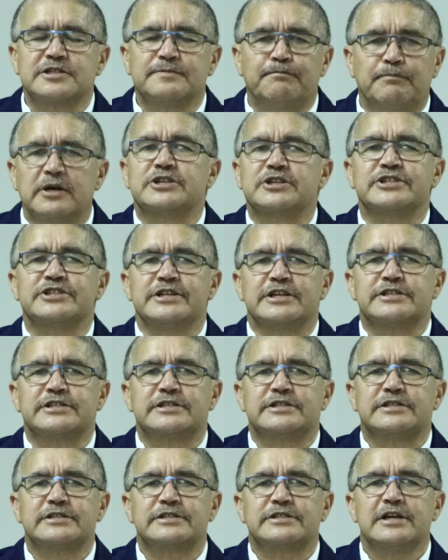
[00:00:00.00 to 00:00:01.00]

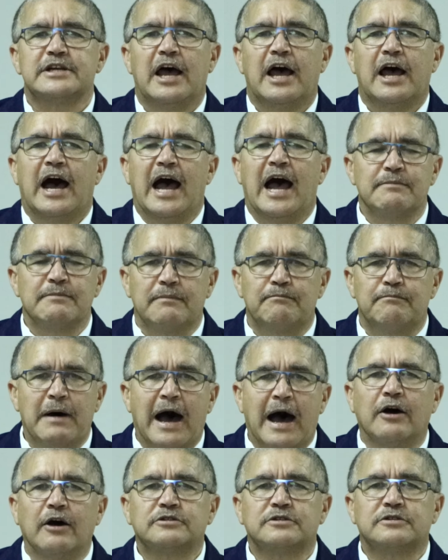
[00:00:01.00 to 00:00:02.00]
business. I'm
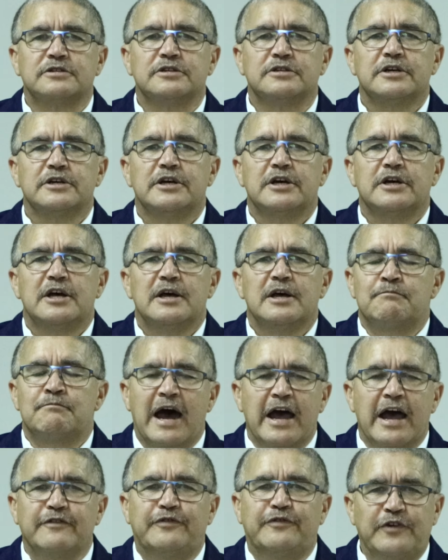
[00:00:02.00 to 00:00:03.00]
about
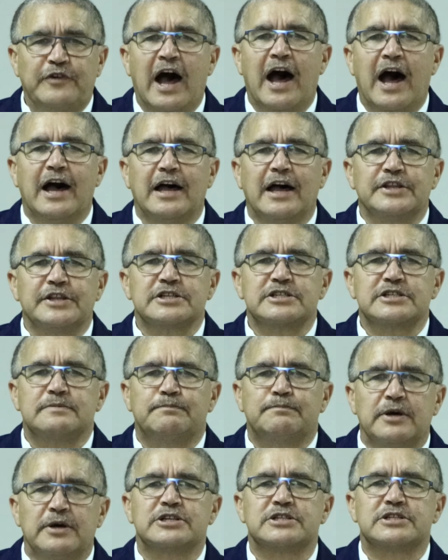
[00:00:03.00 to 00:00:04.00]
my Father's
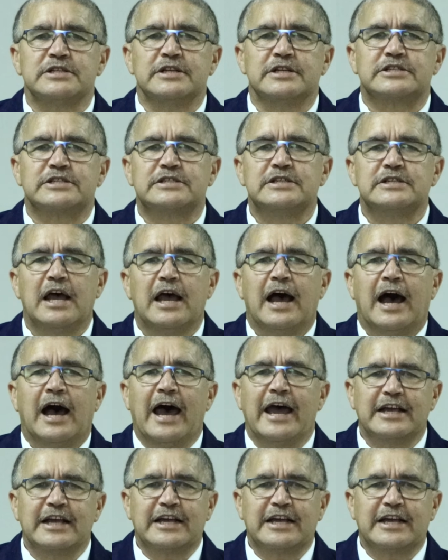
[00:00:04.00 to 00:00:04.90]
business. I